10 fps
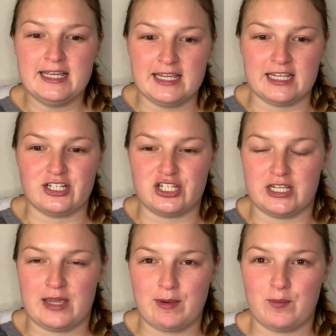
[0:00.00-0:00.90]
And she
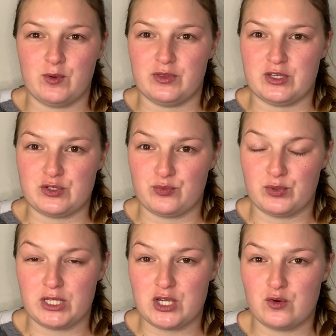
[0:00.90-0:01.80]
came up with this
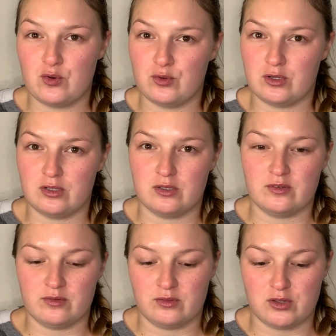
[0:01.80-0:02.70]
really
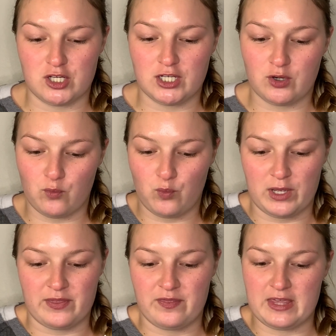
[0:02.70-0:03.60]
cool look
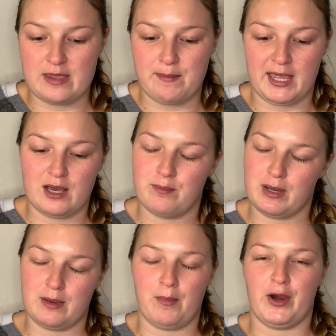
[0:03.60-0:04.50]
with the Makeup
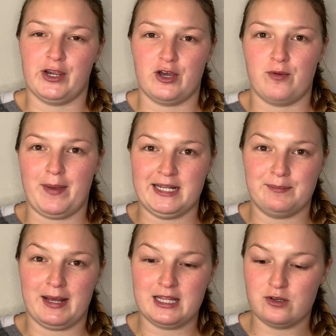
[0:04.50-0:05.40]
by Mario matte
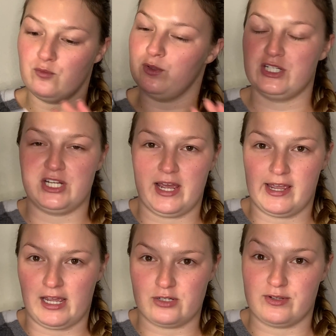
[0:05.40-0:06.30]
palette, which I
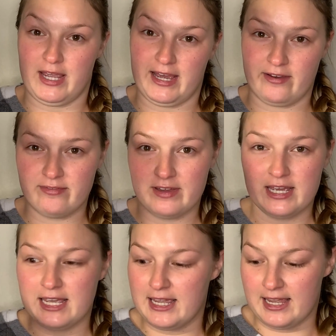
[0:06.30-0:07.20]
actually have.
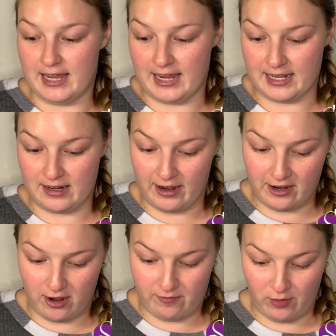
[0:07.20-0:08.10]
And I
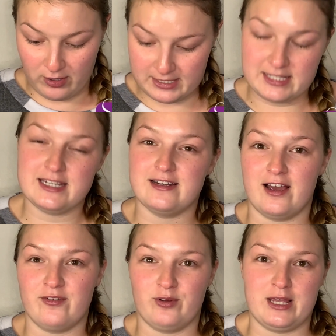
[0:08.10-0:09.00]
have honestly
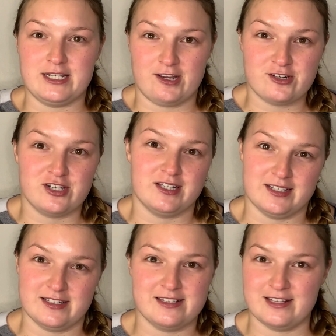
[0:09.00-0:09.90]
not really touched
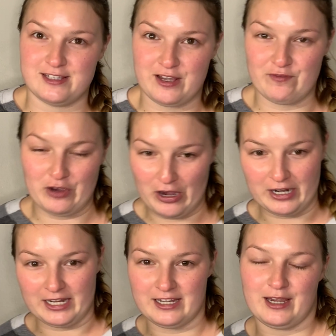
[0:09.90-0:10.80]
this since I've gotten
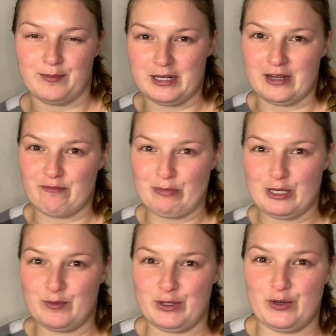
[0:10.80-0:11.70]
it. I mean, I've played
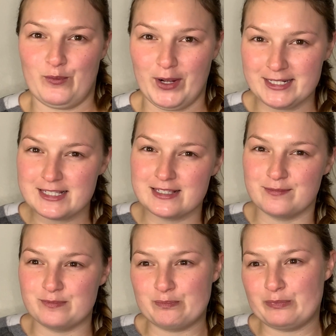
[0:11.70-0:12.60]
with it once,
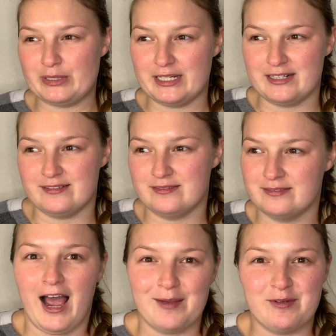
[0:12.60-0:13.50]
but
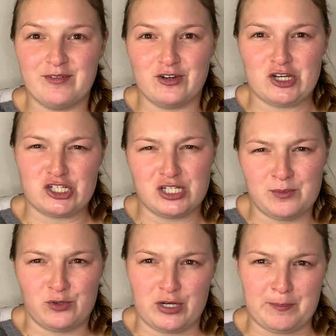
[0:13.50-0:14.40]
I'm a very
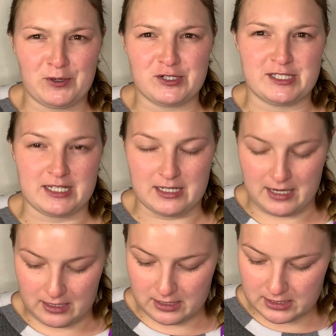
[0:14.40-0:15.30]
shimmery person
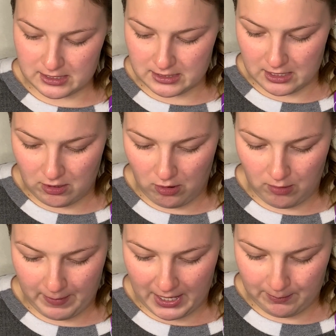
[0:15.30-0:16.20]
and this is an all
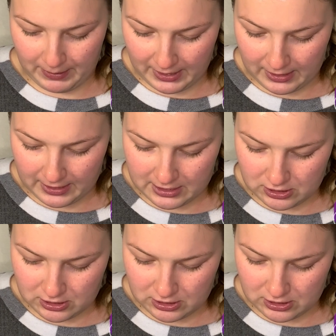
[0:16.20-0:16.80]
matte palette.